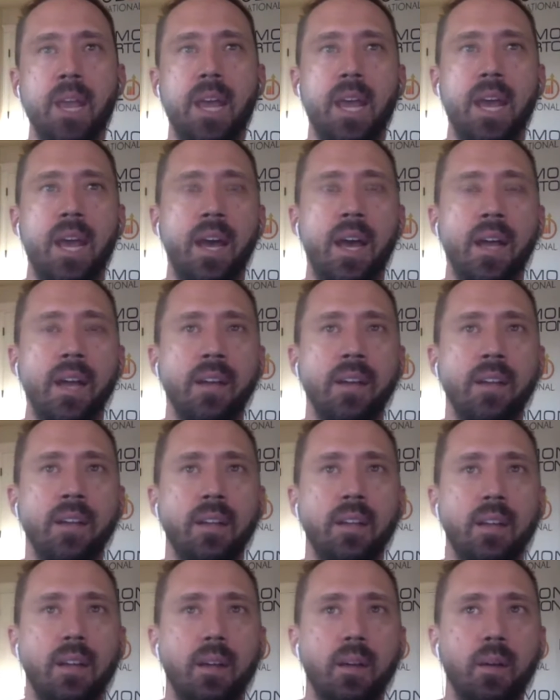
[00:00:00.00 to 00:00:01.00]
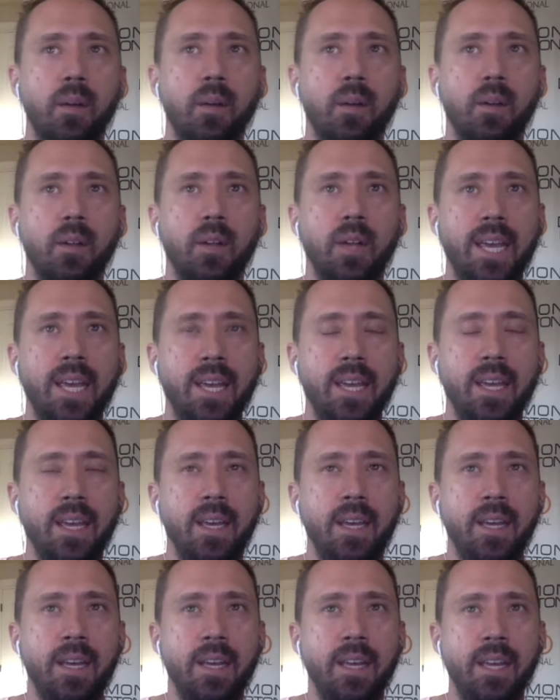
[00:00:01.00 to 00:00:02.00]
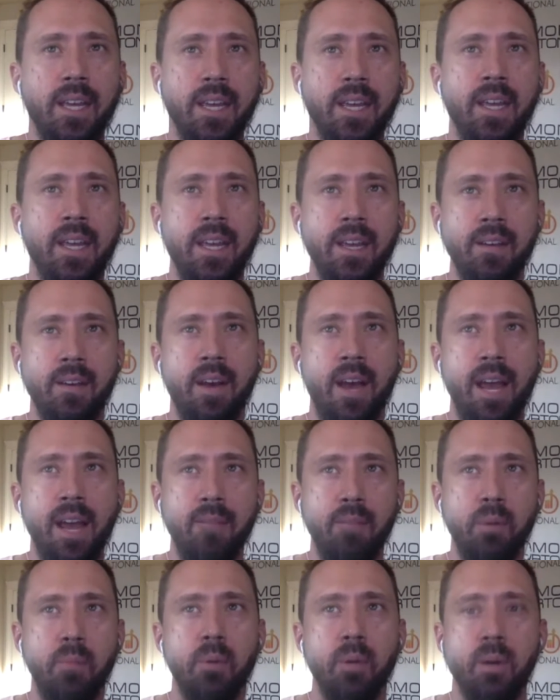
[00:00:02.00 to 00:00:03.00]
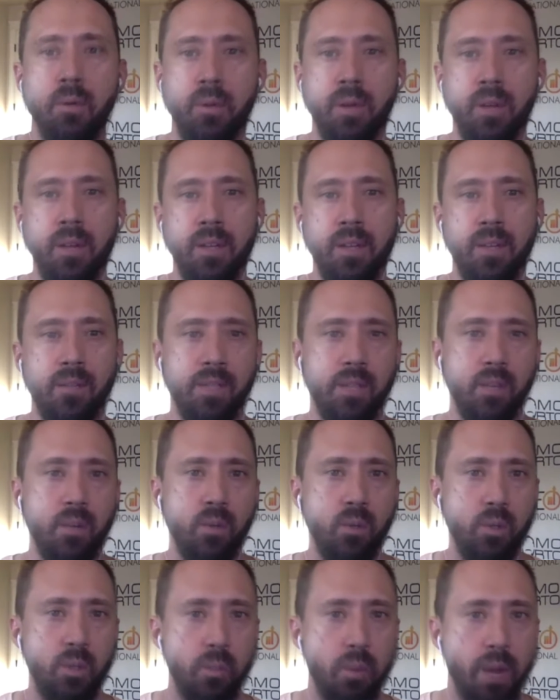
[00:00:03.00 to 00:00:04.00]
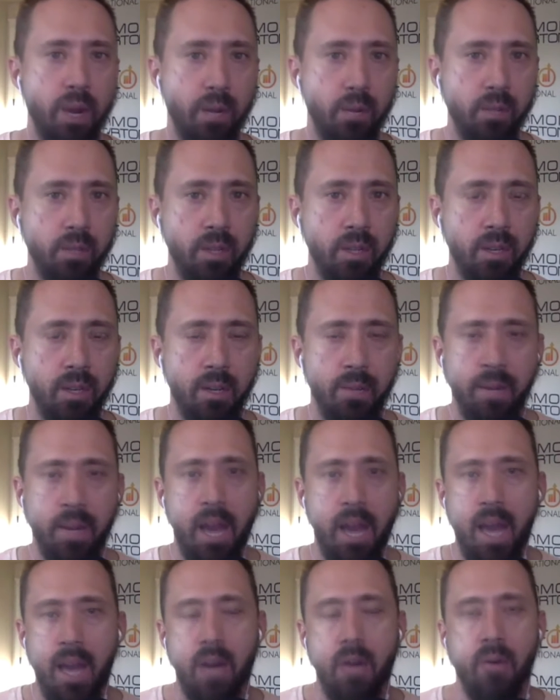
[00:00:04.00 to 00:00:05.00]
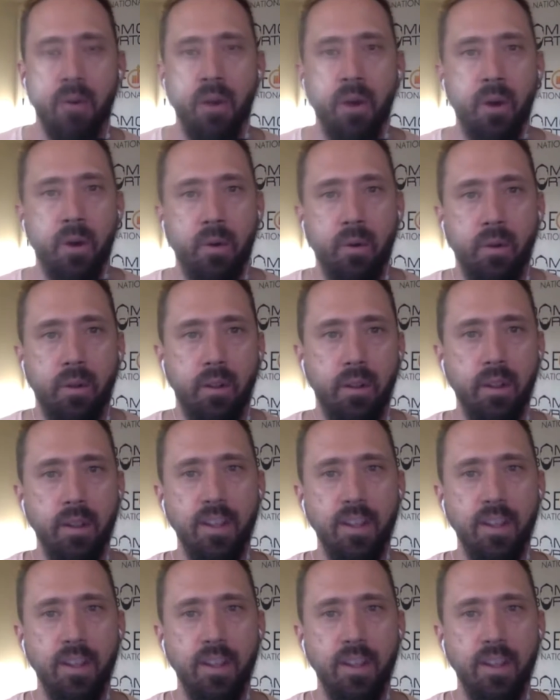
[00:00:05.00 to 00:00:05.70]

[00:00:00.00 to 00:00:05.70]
yep. and it, it, I have people come to me all the time and say, well, "Who's your buyer persona?" And I'm like, "I don't know.